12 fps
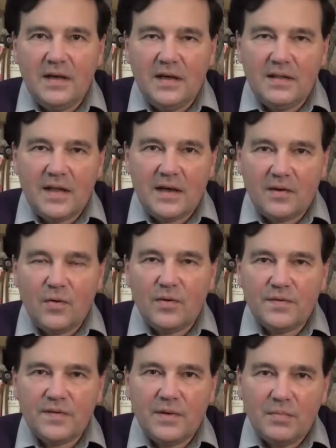And that, of
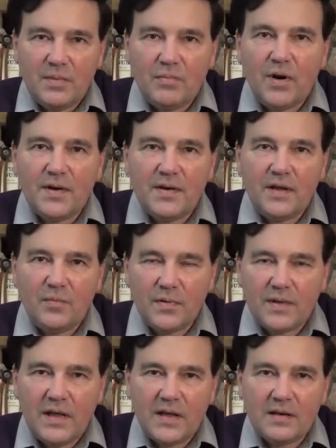course, can be brought down
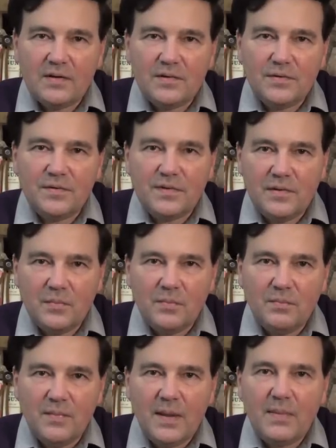with hand loads and
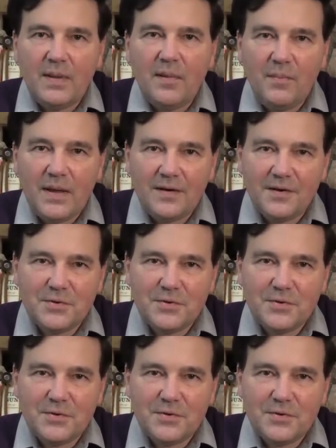maybe a better